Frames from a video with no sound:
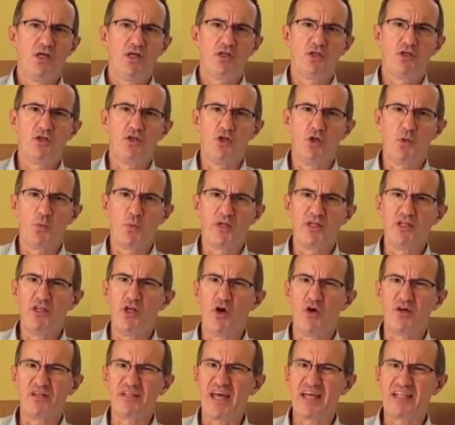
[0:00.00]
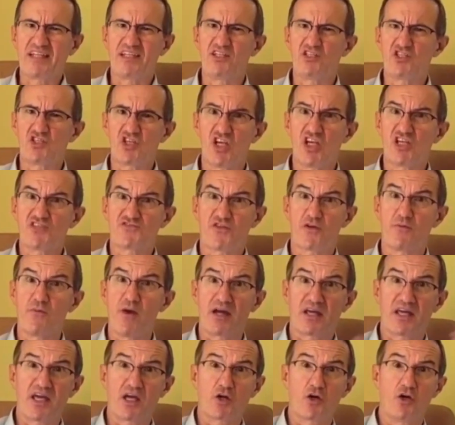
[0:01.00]
We know that it changed from
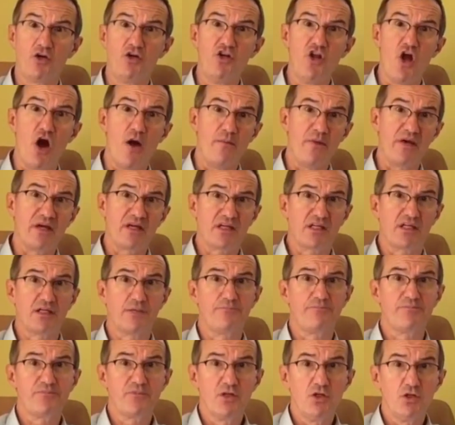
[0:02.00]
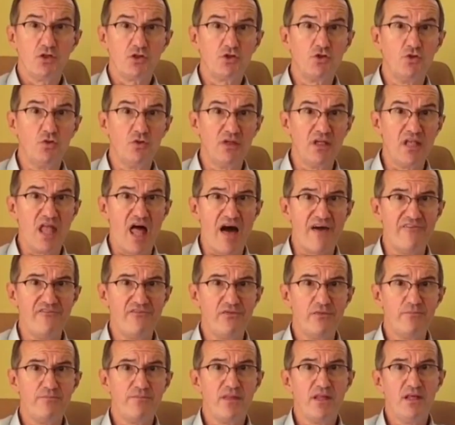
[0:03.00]
like economic to love.